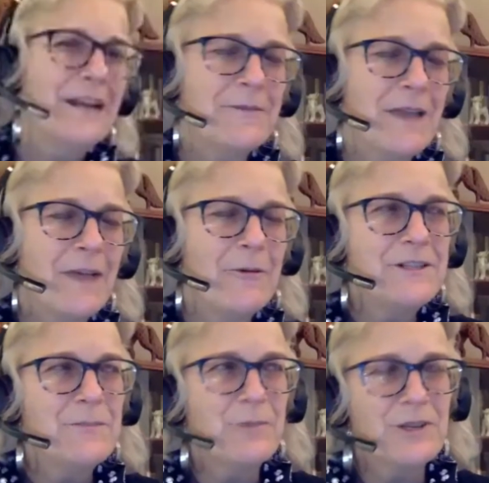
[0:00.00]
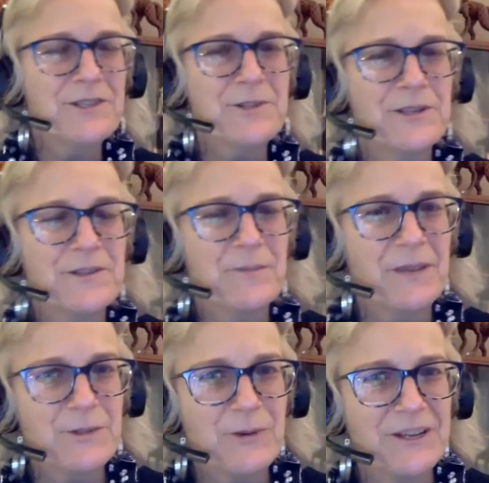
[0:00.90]
I worked in bookstores in my
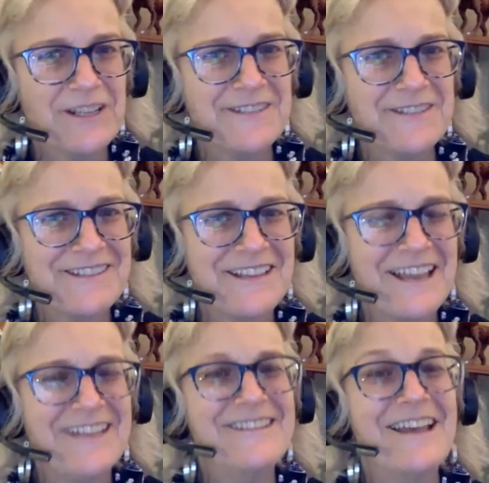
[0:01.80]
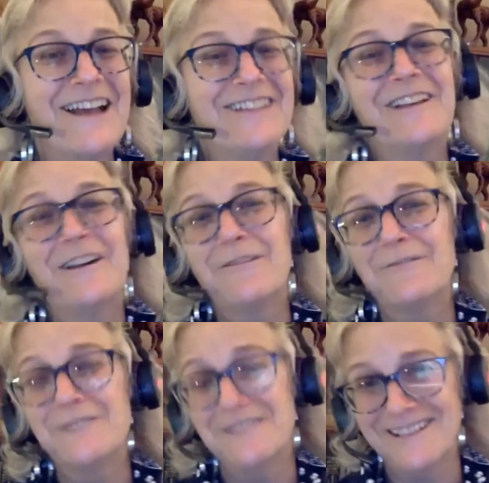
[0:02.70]
20s and I
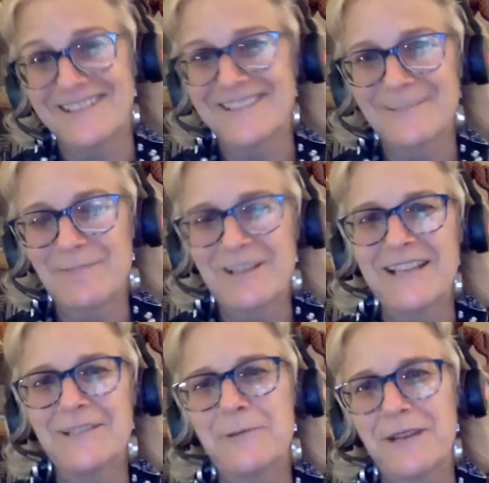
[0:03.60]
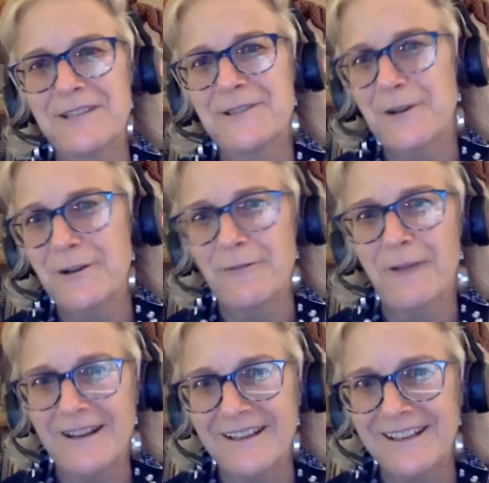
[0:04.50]
loved this because that's when I started
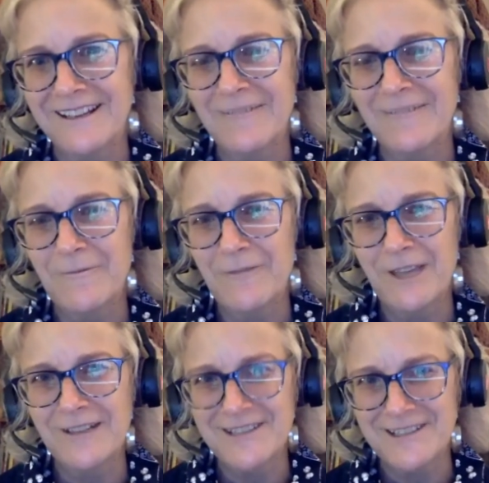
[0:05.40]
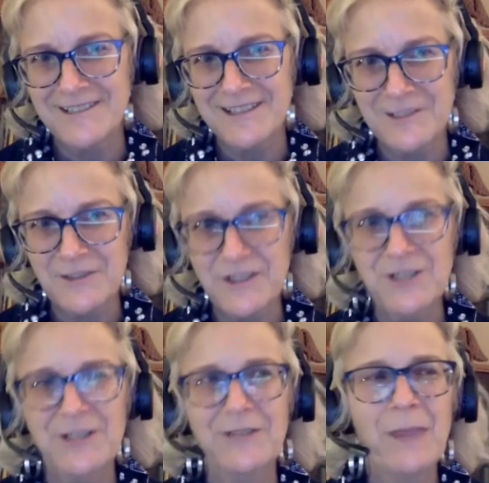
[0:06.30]
writing fantasy and science
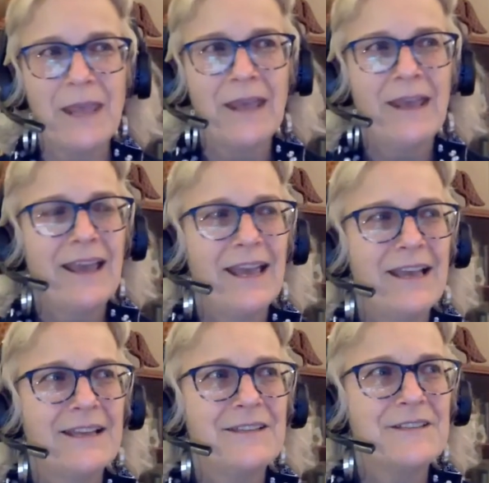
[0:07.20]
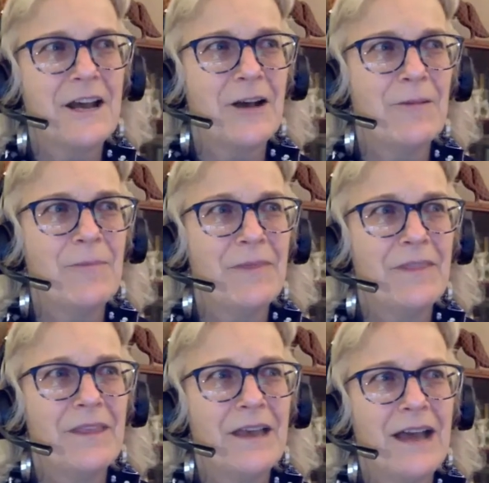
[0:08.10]
fiction. And um,
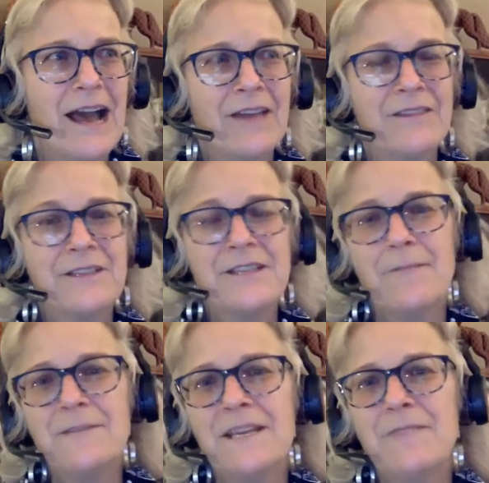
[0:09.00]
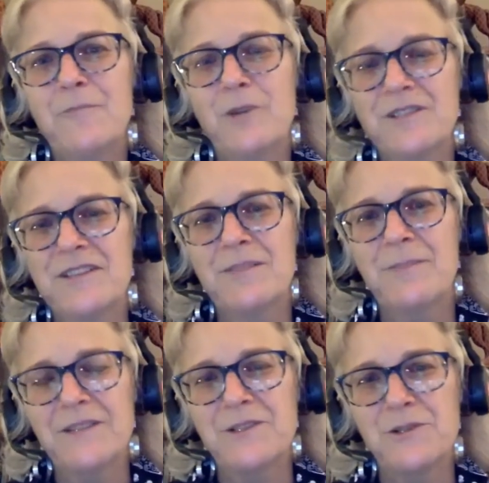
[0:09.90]
uh, the top 10 books in
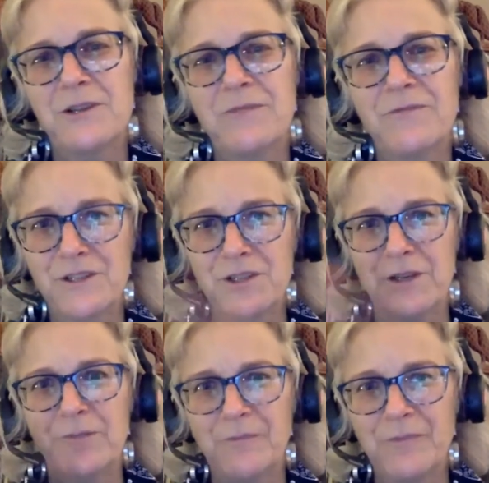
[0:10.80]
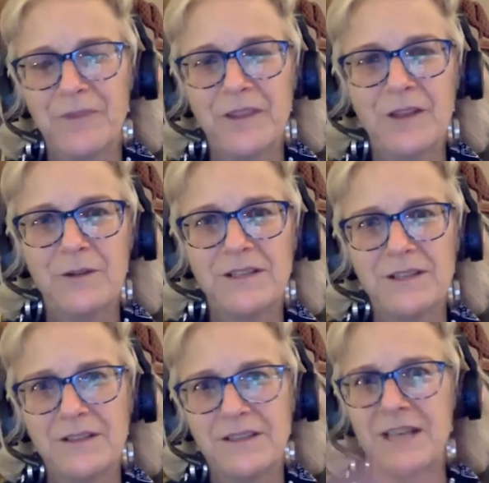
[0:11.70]
mainstream fiction, you know, the,
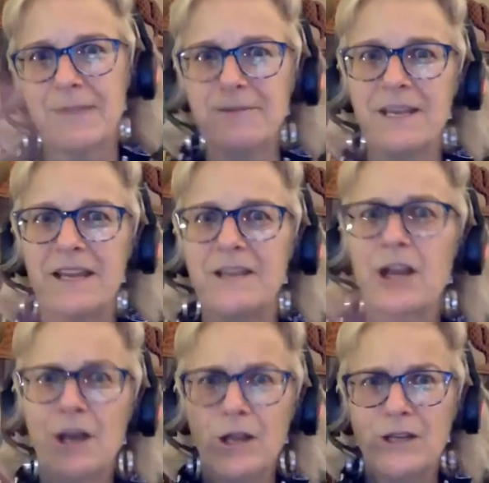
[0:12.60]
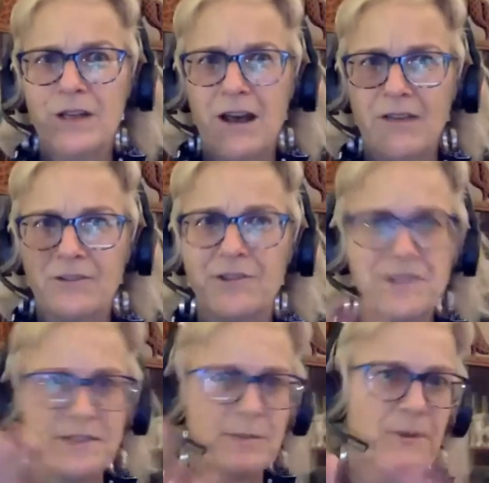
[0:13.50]
the top 10 novels
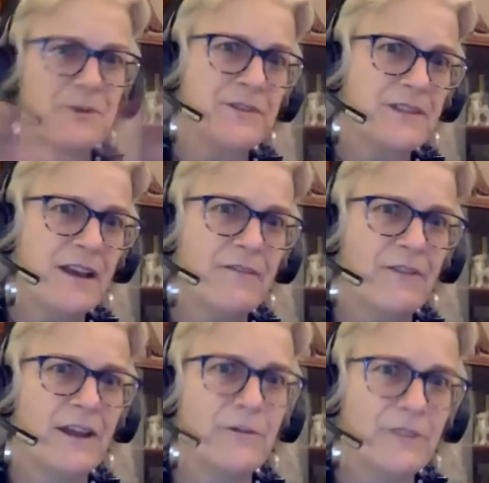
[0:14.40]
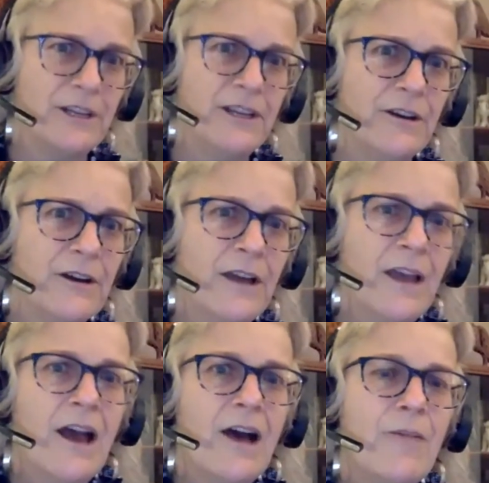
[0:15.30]
as opposed to sci-fi over here,
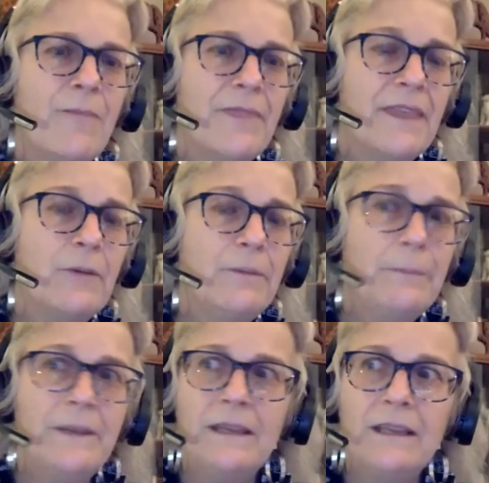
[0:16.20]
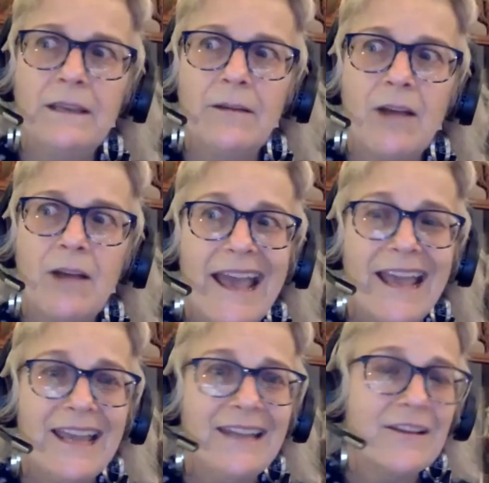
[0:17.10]
um, they would be
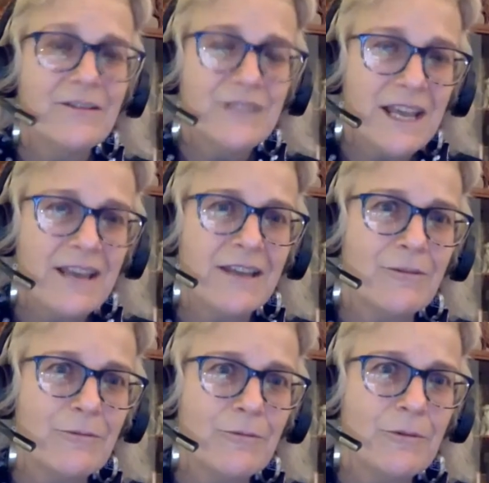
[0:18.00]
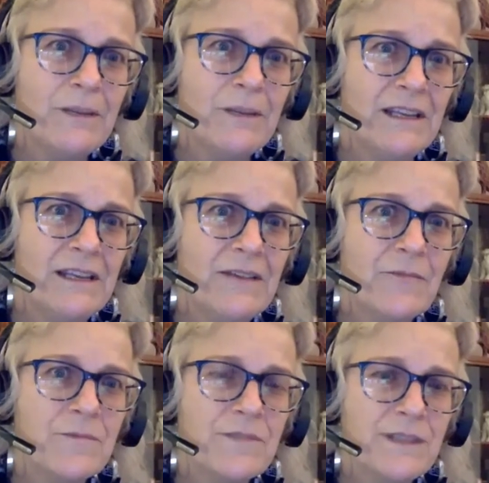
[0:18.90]
eight out of 10 would be
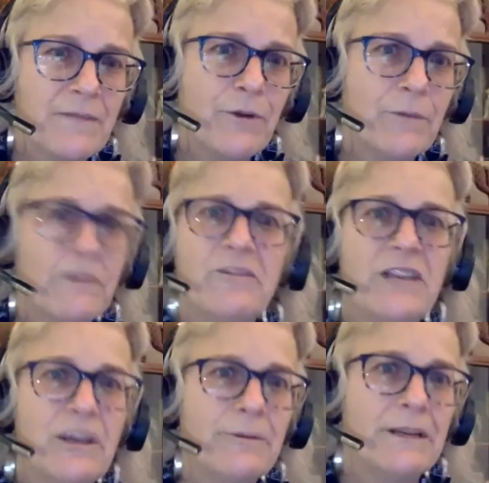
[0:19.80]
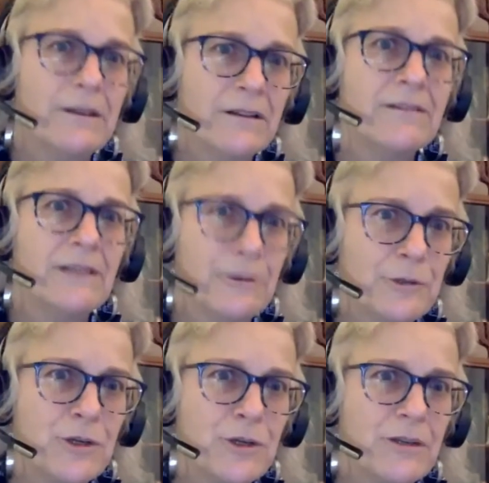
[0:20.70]
some form of irreal
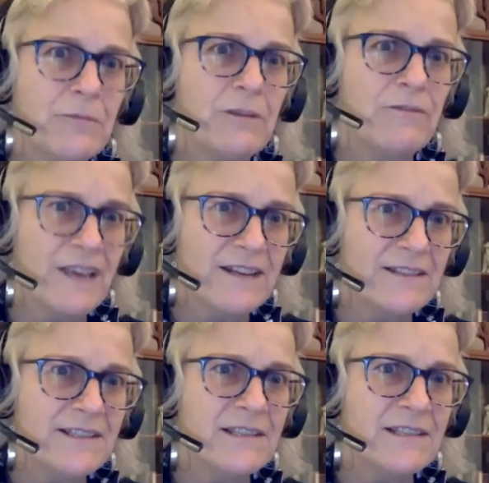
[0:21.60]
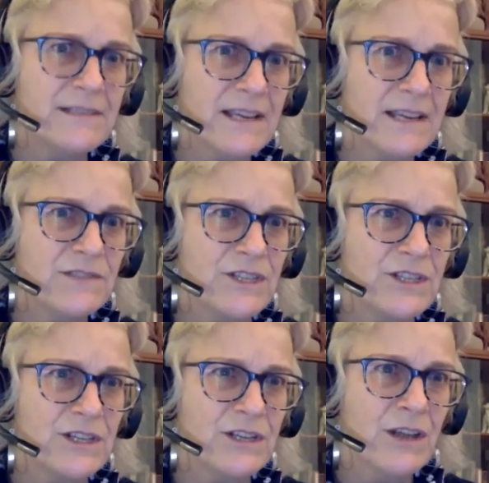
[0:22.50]
literature. They'd be fantasy, science fiction,